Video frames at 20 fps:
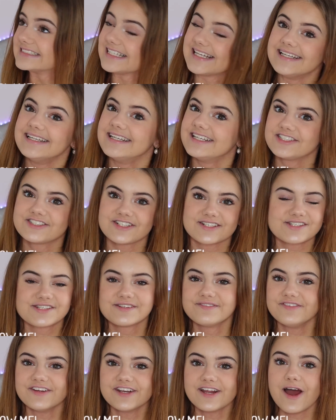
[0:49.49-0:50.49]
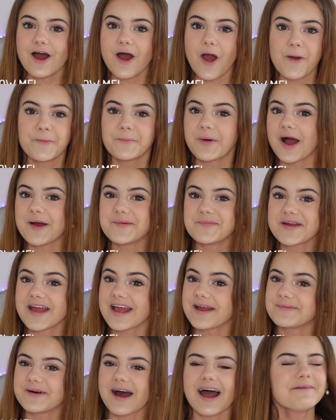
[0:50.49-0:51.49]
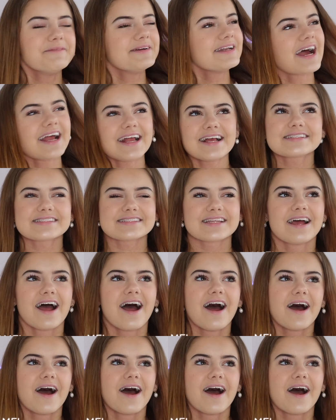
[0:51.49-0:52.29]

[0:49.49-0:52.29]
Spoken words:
an interesting video by me, but I mean, I guess